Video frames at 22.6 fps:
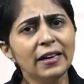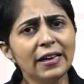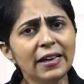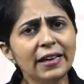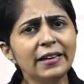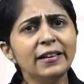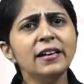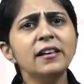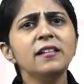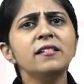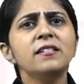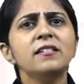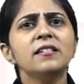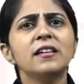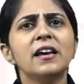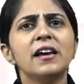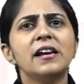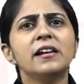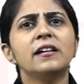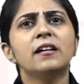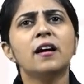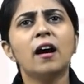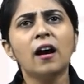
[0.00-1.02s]
It is
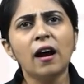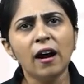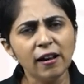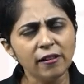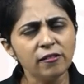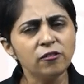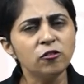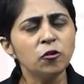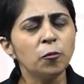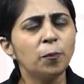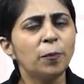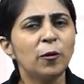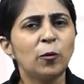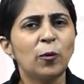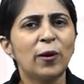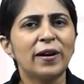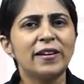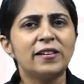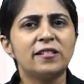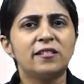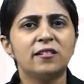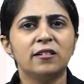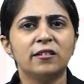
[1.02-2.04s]
an
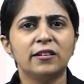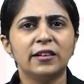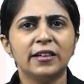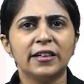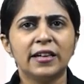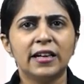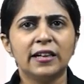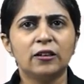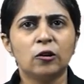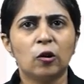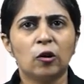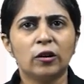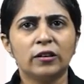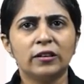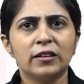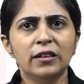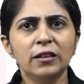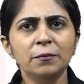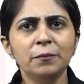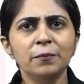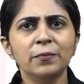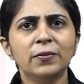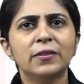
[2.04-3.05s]
unsupervised learning algorithm,